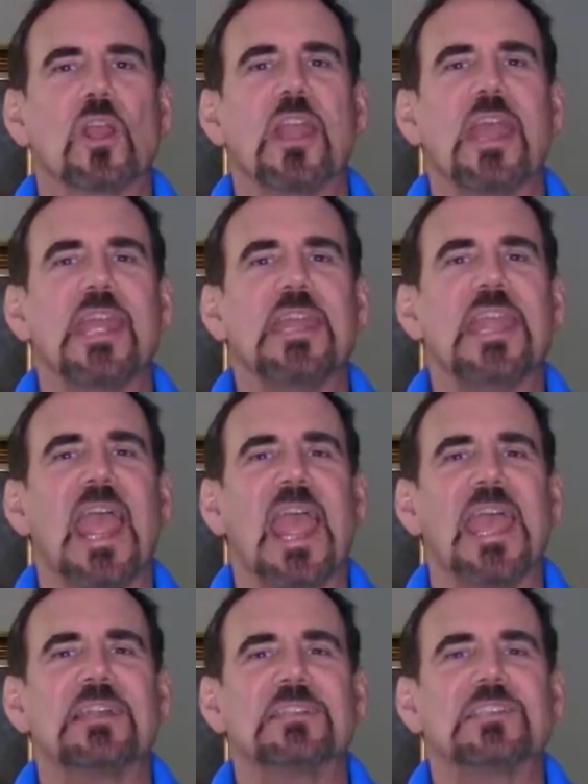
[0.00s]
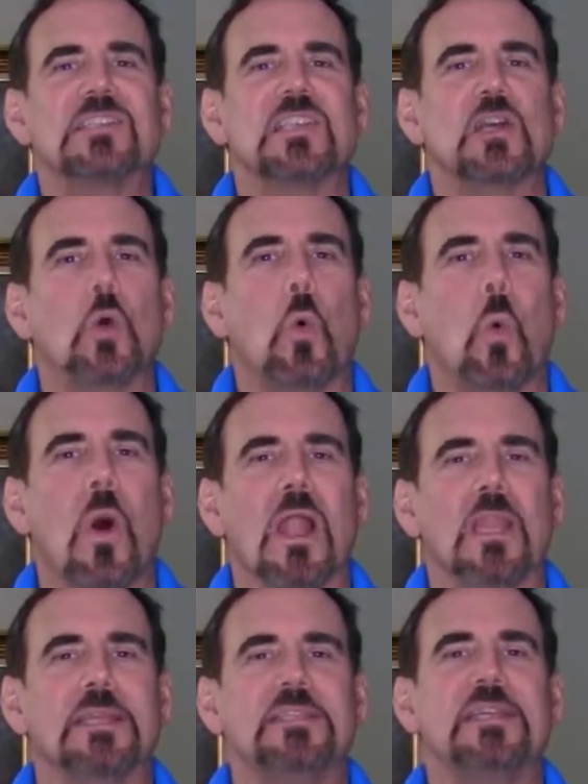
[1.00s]
going to enhance the
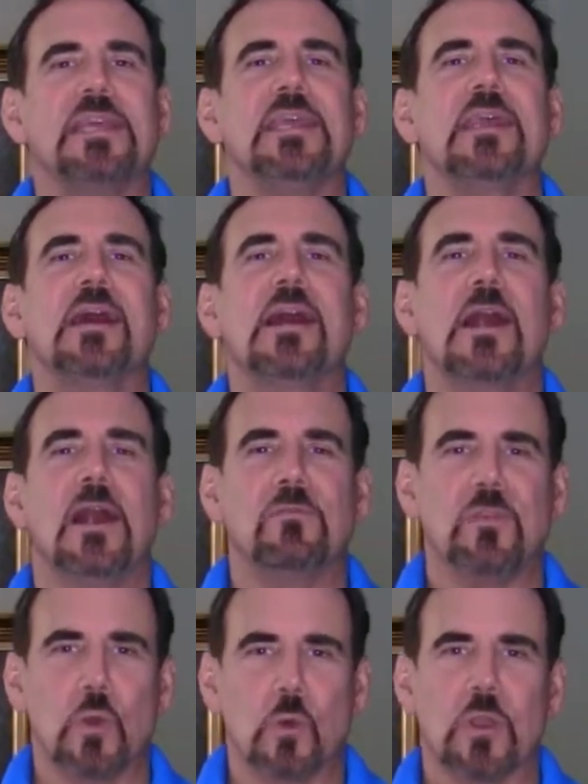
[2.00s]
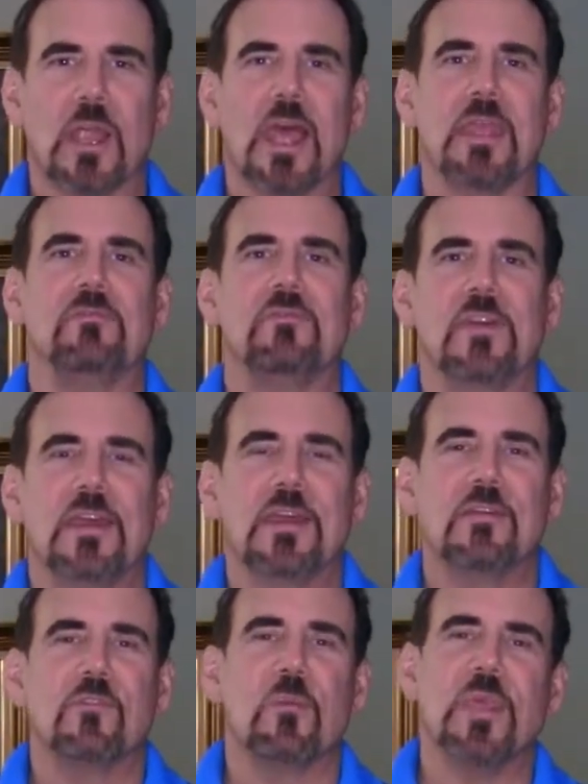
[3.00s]
quality of your life
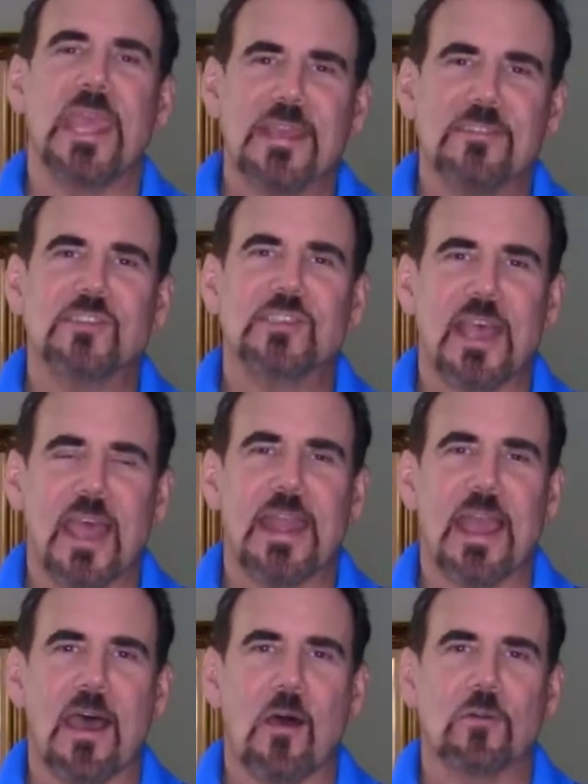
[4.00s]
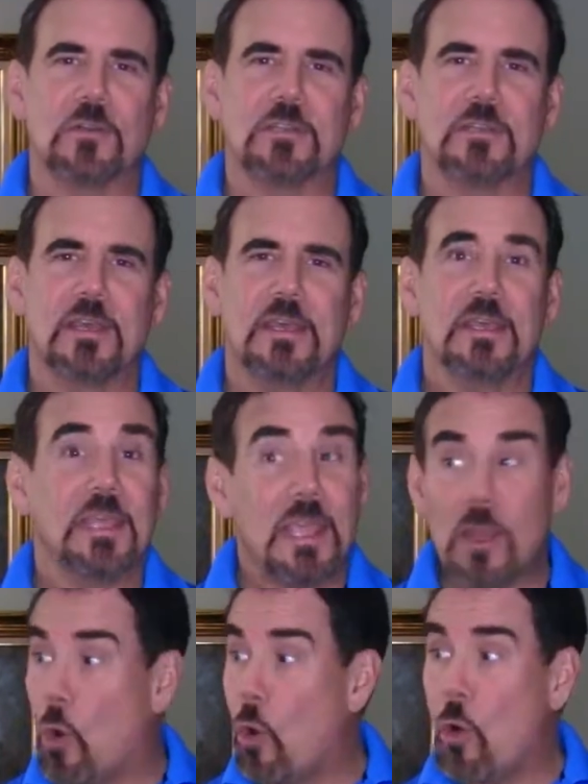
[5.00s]
from the inside out
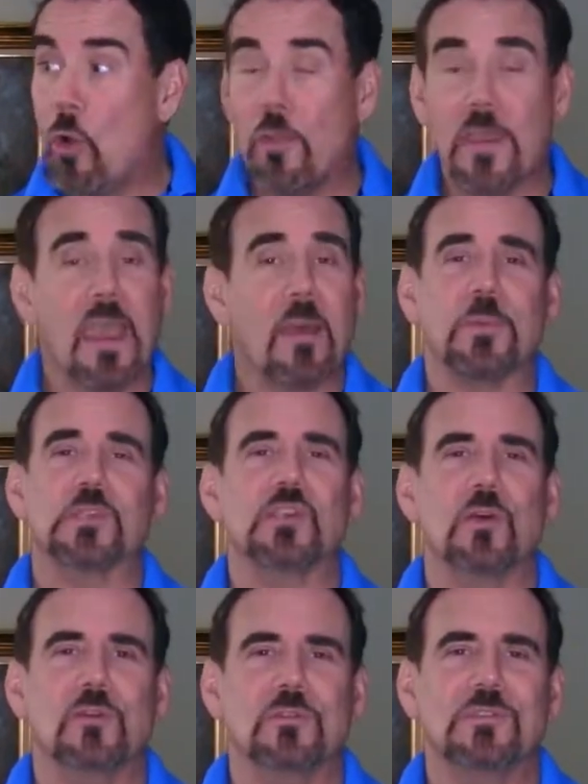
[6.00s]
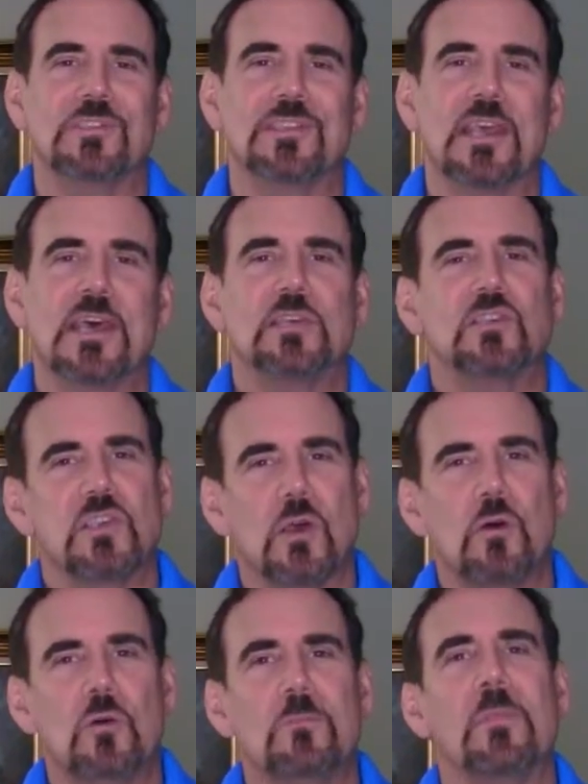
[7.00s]
in all the episodes.
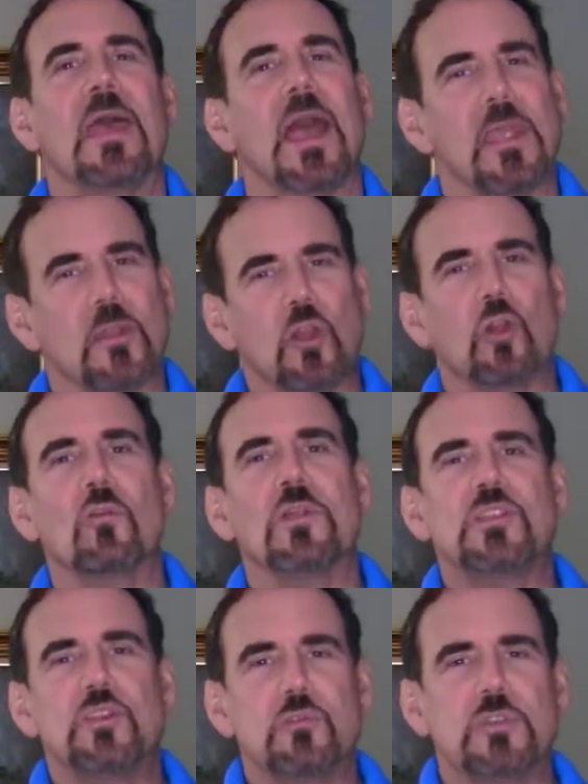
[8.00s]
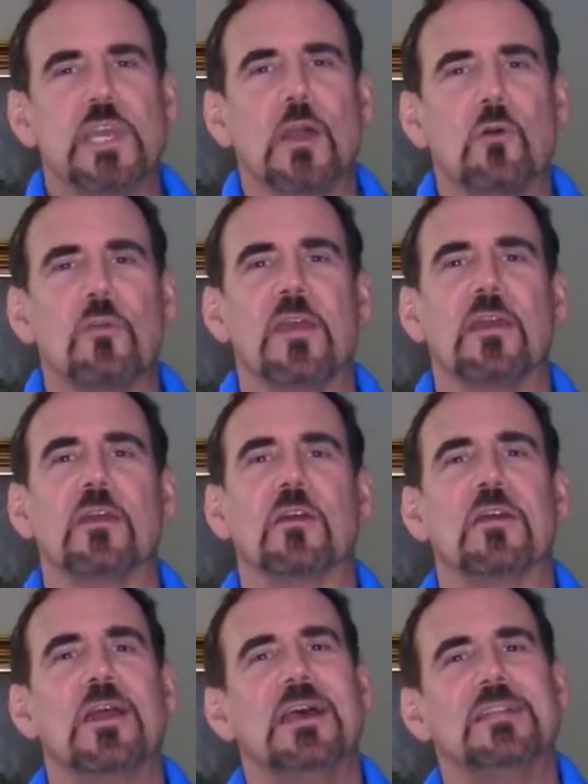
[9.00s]
So I encourage you to go
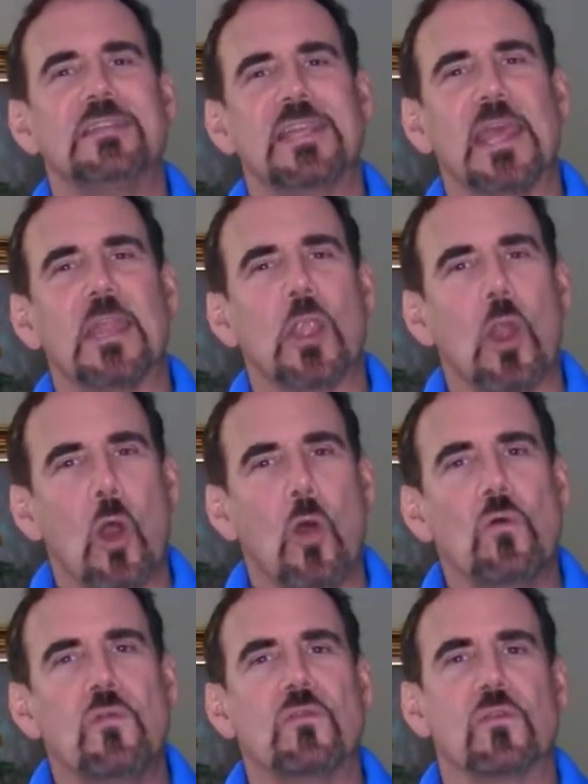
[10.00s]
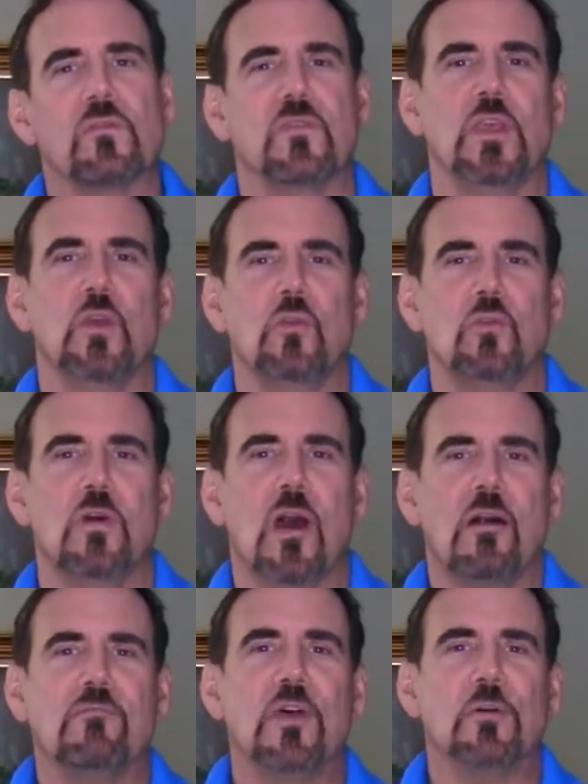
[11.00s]
there to get an overview
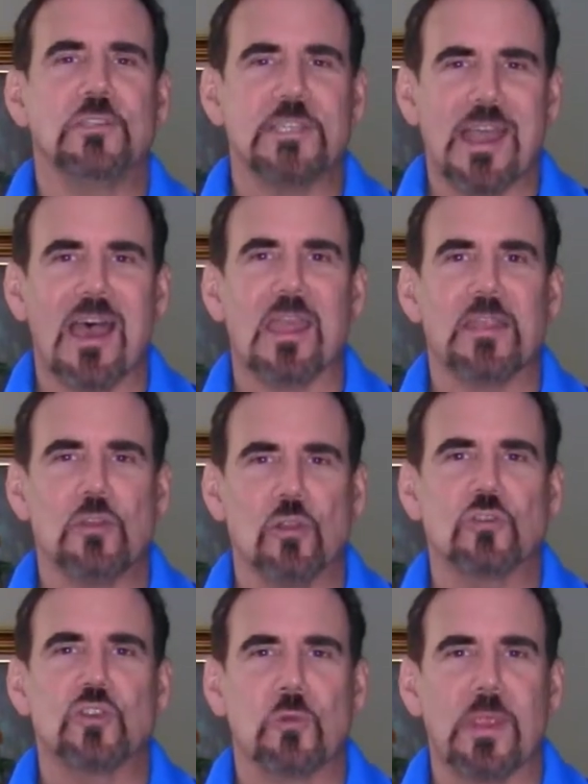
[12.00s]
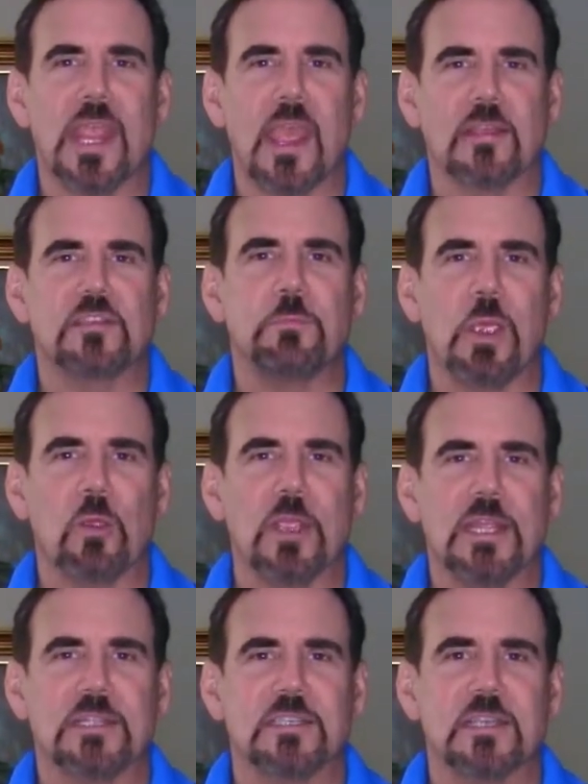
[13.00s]
of those nine nurturing
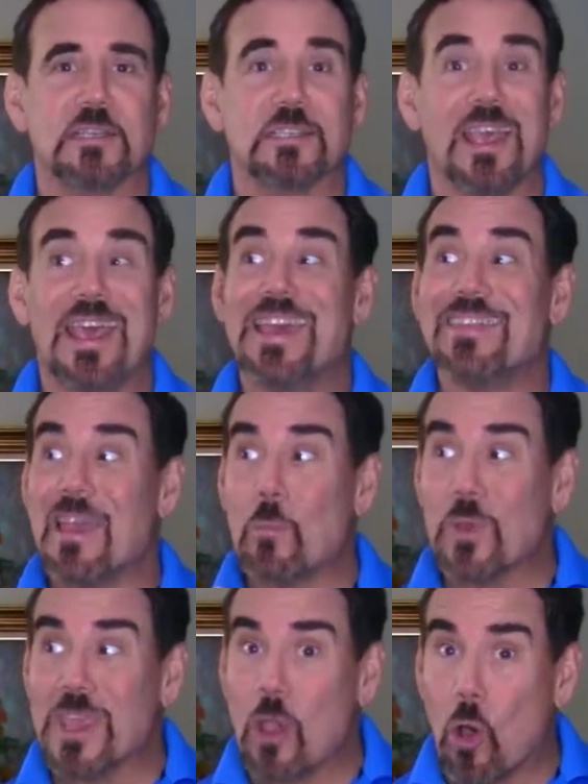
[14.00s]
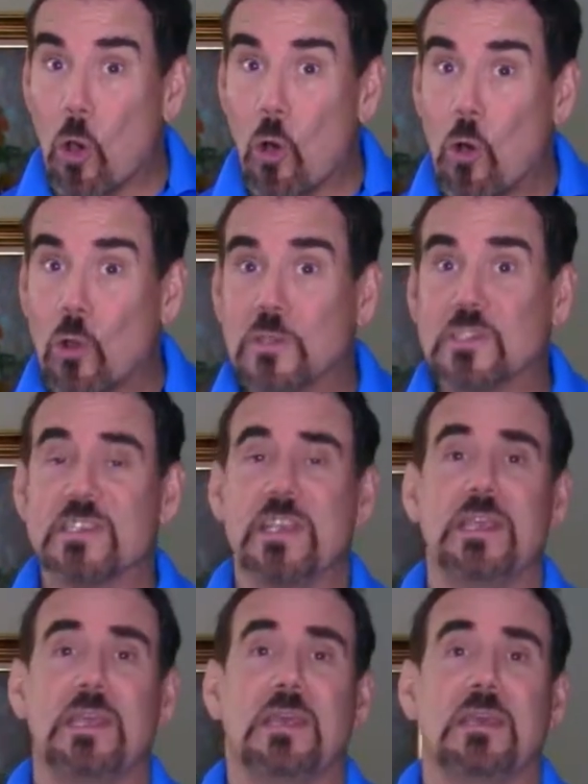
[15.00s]
experiences that we all
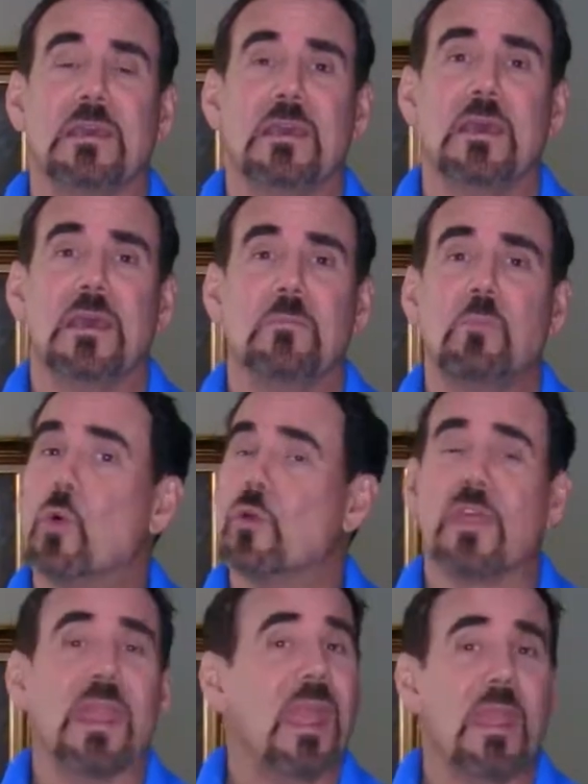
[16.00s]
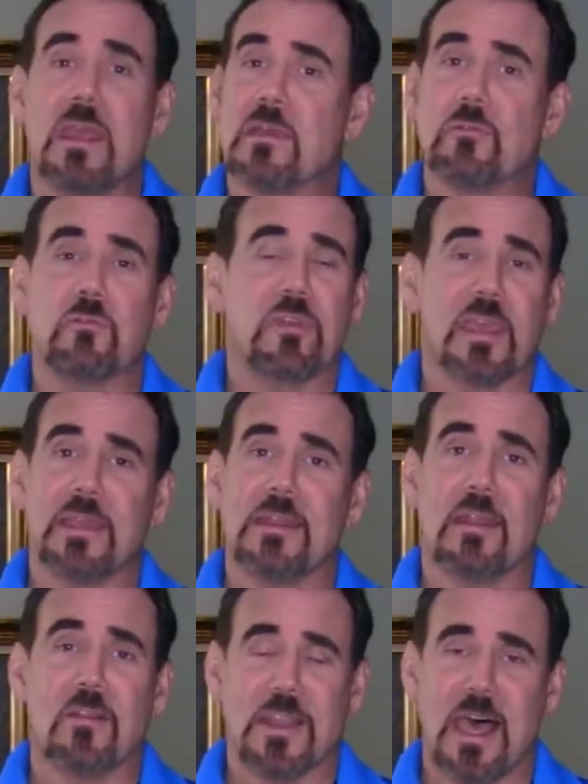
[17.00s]
seek more than any other thing
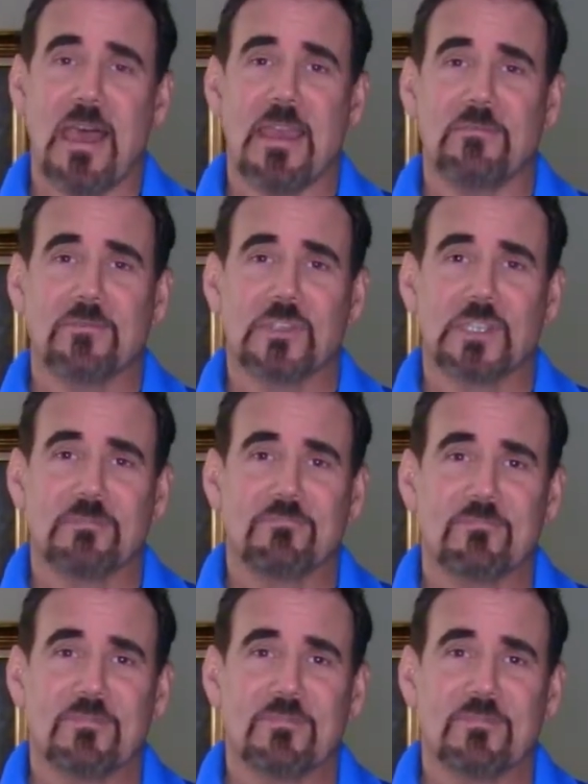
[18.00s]
in our lives.